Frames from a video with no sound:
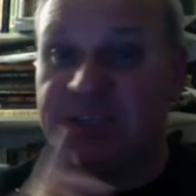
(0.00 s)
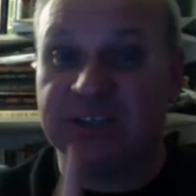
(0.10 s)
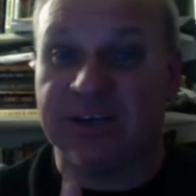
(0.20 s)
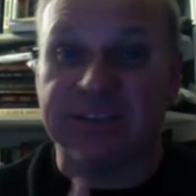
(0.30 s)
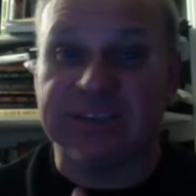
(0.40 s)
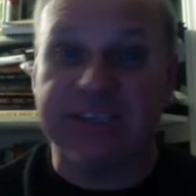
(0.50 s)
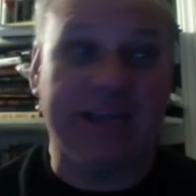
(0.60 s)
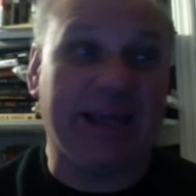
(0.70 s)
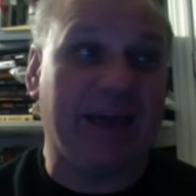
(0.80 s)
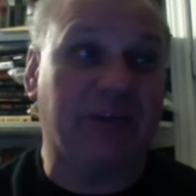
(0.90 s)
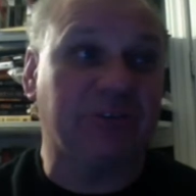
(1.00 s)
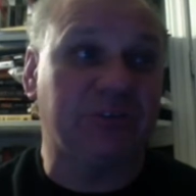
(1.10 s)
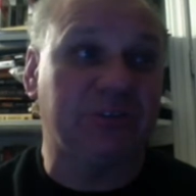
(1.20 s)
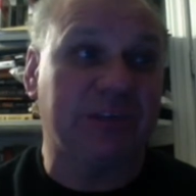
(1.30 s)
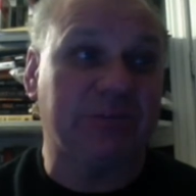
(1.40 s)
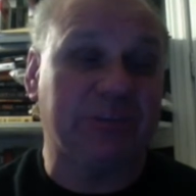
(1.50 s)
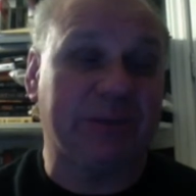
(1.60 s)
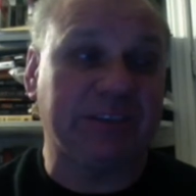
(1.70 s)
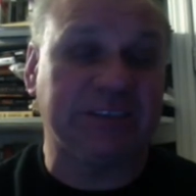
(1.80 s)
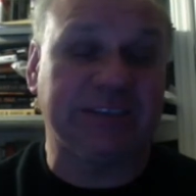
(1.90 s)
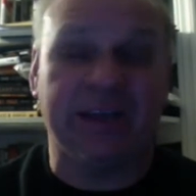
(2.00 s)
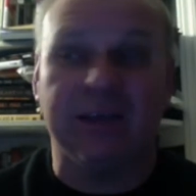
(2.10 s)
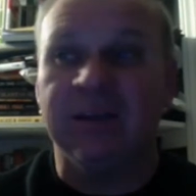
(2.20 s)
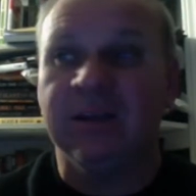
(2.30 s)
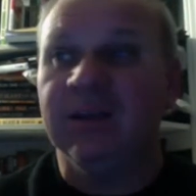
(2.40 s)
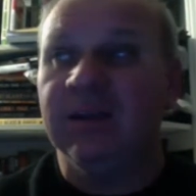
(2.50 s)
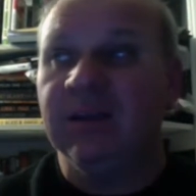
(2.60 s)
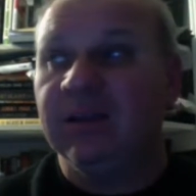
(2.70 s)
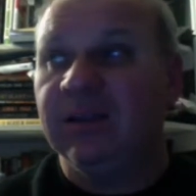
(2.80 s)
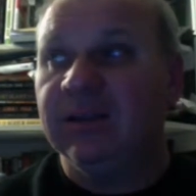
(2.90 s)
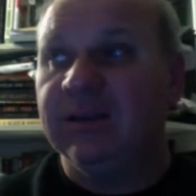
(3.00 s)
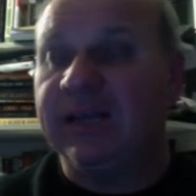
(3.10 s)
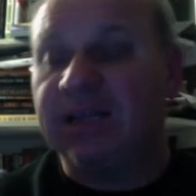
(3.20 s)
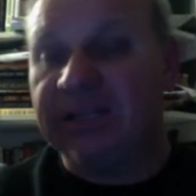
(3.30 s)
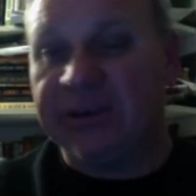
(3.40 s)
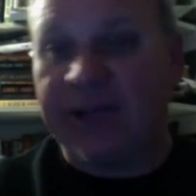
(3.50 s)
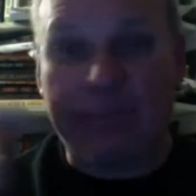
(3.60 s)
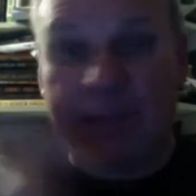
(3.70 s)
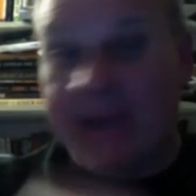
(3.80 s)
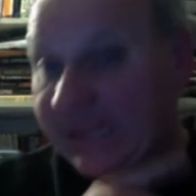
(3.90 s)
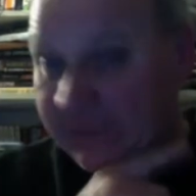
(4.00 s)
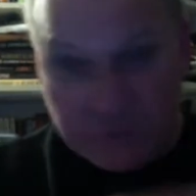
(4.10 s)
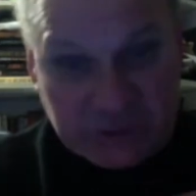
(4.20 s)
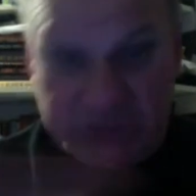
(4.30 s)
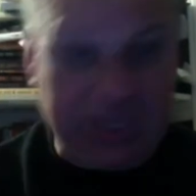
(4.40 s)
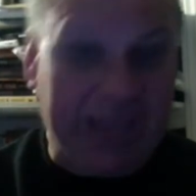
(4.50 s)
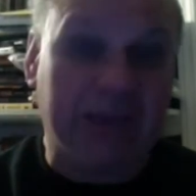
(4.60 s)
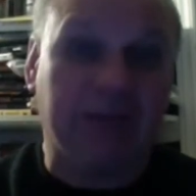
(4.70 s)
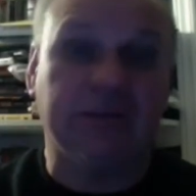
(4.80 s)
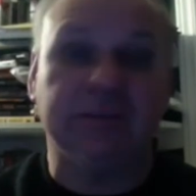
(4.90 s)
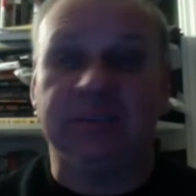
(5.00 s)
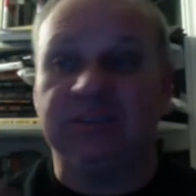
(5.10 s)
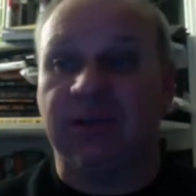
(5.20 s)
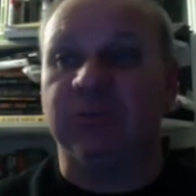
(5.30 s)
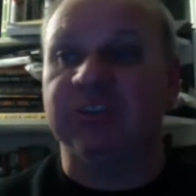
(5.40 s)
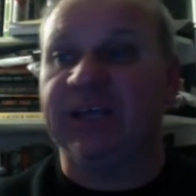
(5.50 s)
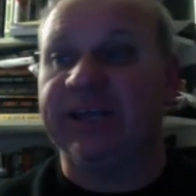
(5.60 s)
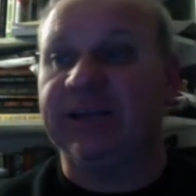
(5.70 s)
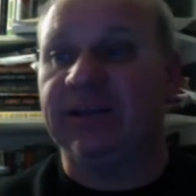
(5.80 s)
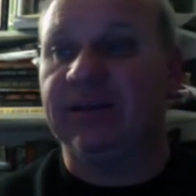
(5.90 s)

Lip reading: started to say that, or as soon as I was about to say it, it cleared up. And he was saying, it's almost like